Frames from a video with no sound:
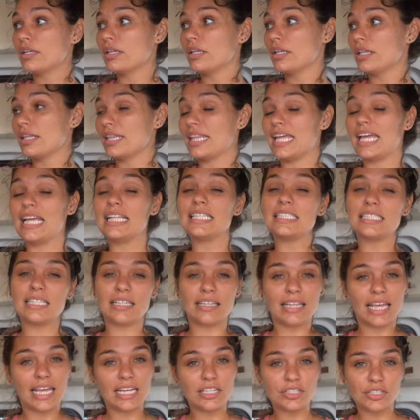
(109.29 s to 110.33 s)
the
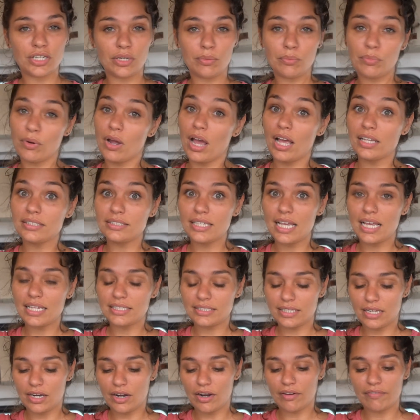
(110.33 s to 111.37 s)
insulation process
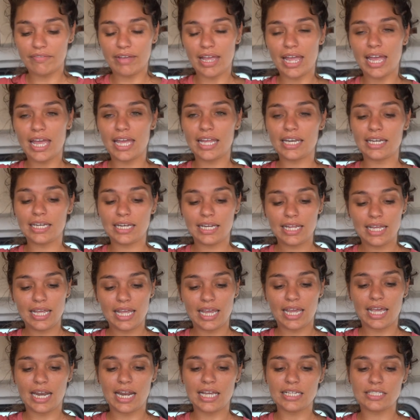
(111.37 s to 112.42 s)
in our van,
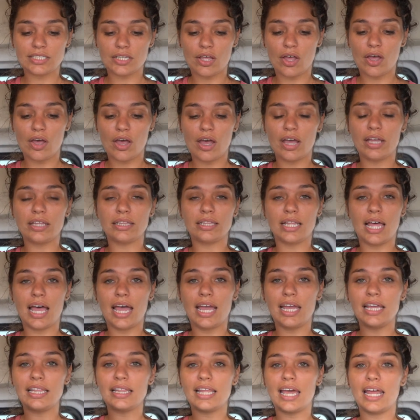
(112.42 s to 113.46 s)
and I saw
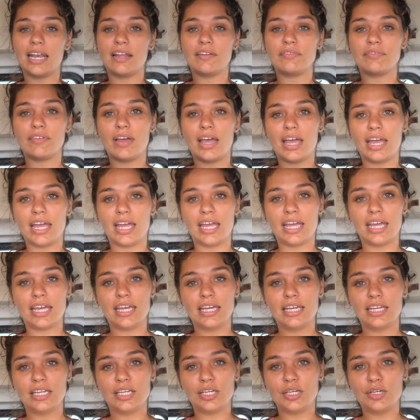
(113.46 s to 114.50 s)
online that if I
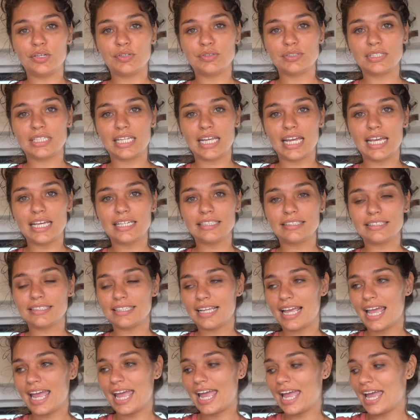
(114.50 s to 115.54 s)
use this
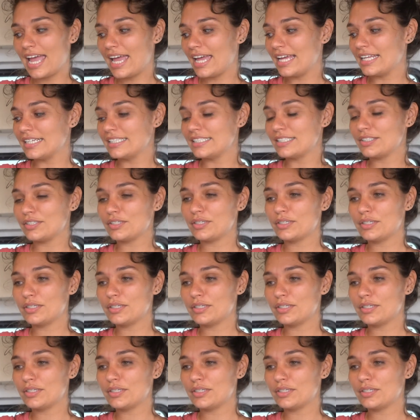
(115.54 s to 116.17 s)
and